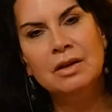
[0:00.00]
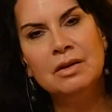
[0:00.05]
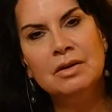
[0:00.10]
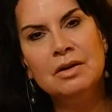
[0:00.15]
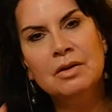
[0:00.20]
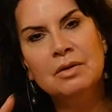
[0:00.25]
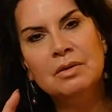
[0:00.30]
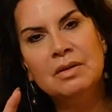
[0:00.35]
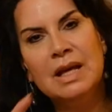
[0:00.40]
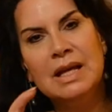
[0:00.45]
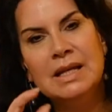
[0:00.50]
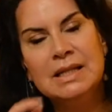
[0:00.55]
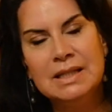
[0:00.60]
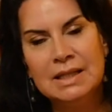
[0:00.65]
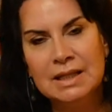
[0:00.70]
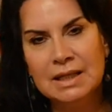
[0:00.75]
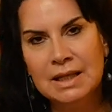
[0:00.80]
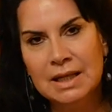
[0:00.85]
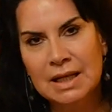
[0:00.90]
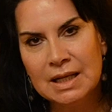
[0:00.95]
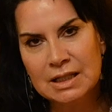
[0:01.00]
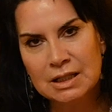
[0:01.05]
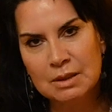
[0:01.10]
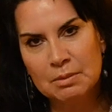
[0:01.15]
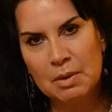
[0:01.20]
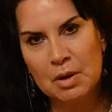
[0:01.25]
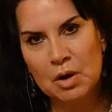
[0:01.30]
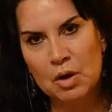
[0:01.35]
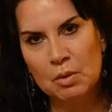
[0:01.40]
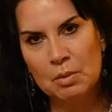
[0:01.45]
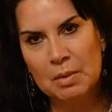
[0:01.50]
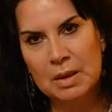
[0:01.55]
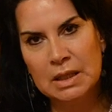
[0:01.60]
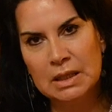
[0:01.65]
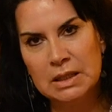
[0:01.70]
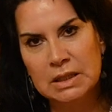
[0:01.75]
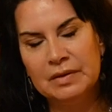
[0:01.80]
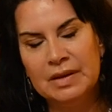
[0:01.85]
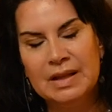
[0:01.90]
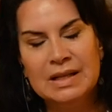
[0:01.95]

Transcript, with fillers: You know, they did an experiment.